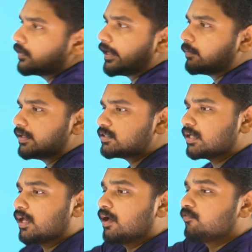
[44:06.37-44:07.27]
That means
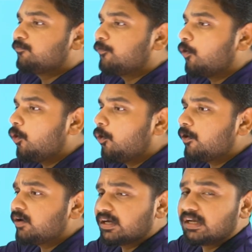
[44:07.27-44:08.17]

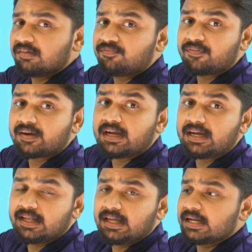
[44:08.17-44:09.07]
4
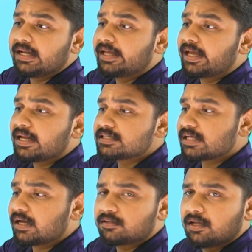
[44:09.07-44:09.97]
different ligands
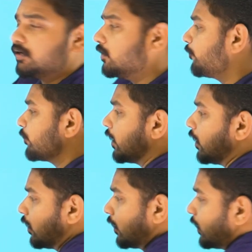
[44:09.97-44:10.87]
are there
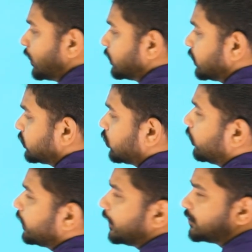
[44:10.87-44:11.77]
in this
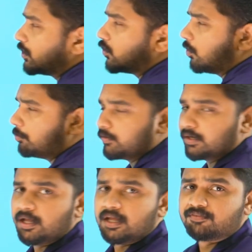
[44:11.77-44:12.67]
coordination compound.
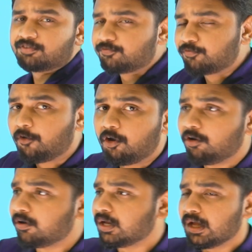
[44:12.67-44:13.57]
If
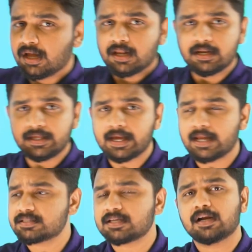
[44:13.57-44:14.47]
4
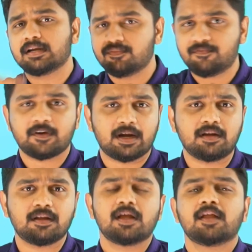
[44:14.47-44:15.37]
ligands are
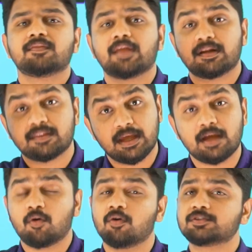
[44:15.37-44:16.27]
different, then they
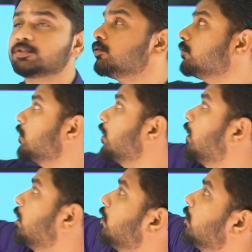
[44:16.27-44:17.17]
also
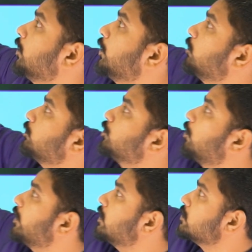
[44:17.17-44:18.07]

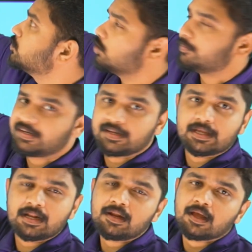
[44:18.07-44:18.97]
showing
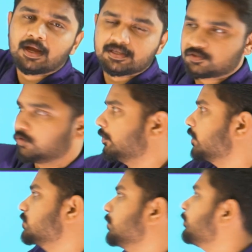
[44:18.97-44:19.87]
geometrical
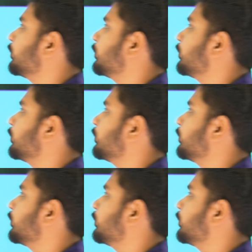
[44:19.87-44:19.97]
isomerism.